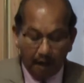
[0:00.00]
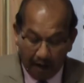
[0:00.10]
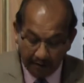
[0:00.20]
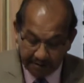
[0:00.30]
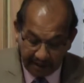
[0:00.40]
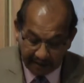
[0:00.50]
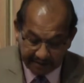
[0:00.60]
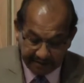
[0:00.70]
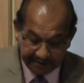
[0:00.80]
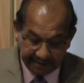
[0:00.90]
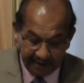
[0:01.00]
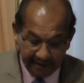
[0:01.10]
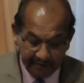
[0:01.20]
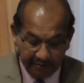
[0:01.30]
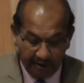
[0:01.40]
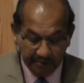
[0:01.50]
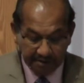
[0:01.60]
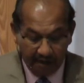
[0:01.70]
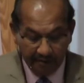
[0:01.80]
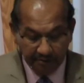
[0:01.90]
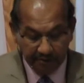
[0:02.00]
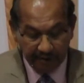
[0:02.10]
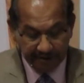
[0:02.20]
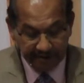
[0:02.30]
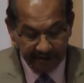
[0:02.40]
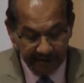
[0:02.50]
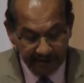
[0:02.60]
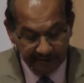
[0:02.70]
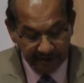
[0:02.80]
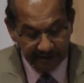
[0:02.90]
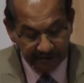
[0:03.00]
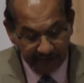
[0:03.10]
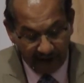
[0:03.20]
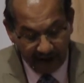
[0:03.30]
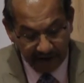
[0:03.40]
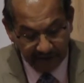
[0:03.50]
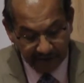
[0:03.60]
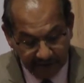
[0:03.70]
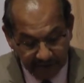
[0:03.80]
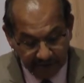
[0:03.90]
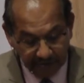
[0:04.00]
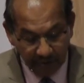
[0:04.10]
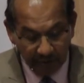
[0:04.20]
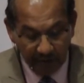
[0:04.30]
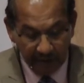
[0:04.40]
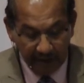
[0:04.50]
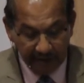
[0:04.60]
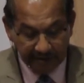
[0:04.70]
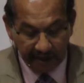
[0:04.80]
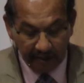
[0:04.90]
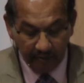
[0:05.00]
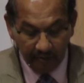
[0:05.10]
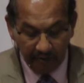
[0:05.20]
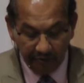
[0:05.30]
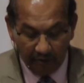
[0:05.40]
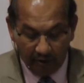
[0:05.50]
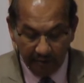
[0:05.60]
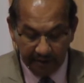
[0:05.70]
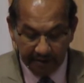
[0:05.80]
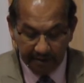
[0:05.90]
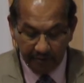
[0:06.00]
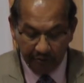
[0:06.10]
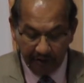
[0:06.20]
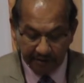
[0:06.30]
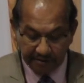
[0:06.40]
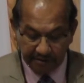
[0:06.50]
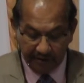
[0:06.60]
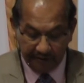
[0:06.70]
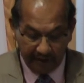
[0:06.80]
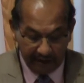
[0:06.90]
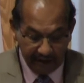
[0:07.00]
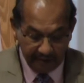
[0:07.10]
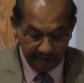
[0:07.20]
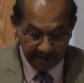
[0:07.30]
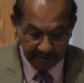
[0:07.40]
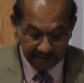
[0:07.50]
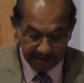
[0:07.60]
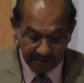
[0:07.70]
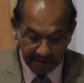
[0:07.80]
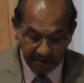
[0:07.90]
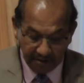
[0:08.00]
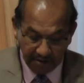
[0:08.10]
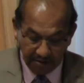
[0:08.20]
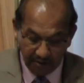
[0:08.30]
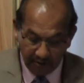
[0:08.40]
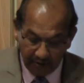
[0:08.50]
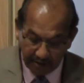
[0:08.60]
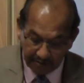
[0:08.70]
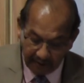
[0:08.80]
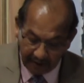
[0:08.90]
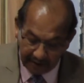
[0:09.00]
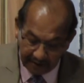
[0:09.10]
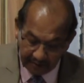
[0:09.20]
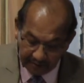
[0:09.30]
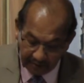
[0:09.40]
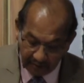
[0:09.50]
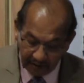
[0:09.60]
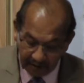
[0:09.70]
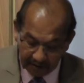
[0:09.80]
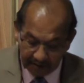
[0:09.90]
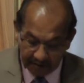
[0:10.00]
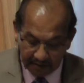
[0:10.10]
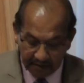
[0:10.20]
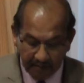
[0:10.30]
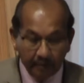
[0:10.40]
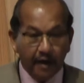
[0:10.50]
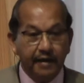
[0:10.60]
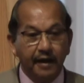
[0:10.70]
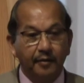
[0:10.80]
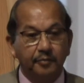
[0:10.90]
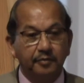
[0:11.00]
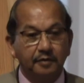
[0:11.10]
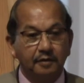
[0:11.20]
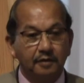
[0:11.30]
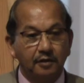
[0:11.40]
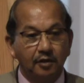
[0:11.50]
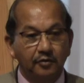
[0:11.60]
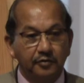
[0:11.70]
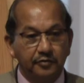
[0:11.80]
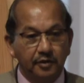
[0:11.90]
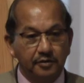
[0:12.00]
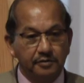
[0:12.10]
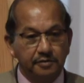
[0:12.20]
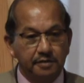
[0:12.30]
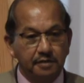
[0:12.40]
Our text is taken from Psalm 23, verse 5. You prepare a table before me in the presence of my enemies. You anoint my head with oil, my cup overflows.